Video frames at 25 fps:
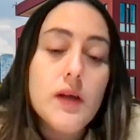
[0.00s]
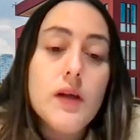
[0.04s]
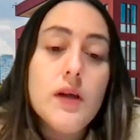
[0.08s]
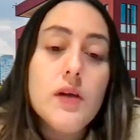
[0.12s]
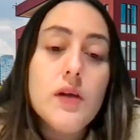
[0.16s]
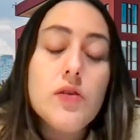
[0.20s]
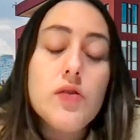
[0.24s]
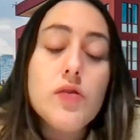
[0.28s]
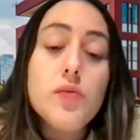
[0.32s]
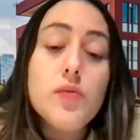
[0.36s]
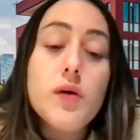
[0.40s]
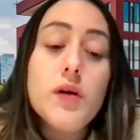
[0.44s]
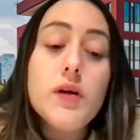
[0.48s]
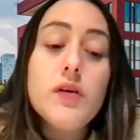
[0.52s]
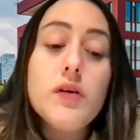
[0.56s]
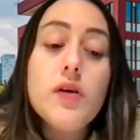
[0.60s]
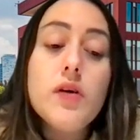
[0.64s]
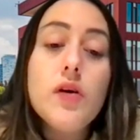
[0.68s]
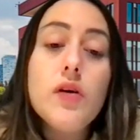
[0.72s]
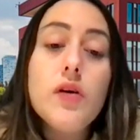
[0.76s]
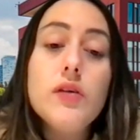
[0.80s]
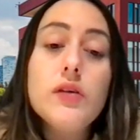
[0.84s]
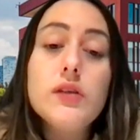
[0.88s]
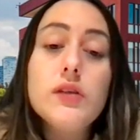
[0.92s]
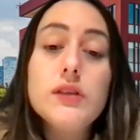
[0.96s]
to better
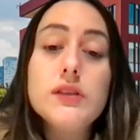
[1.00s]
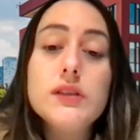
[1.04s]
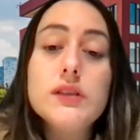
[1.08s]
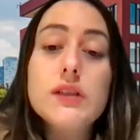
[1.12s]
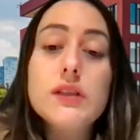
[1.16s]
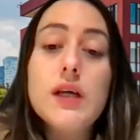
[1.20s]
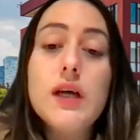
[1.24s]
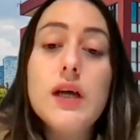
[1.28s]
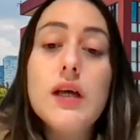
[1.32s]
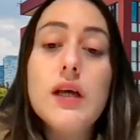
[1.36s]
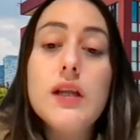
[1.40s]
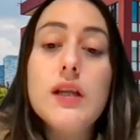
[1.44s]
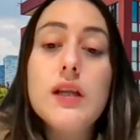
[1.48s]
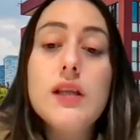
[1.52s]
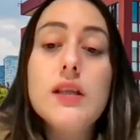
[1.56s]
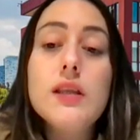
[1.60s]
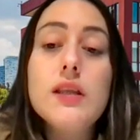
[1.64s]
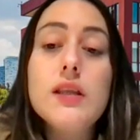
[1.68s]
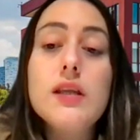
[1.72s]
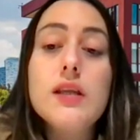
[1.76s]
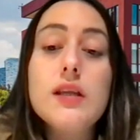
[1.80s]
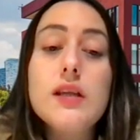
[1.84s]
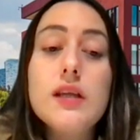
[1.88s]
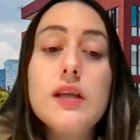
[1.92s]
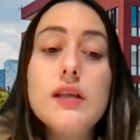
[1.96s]
understand
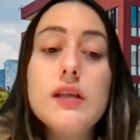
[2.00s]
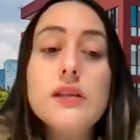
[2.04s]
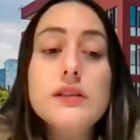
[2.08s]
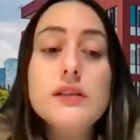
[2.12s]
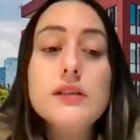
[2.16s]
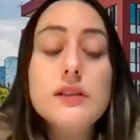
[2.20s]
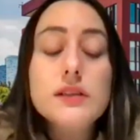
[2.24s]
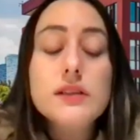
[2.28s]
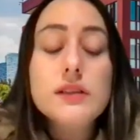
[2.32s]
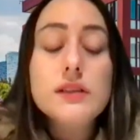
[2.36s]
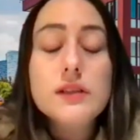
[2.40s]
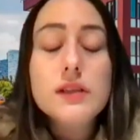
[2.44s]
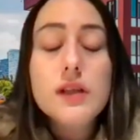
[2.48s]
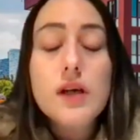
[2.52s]
the needs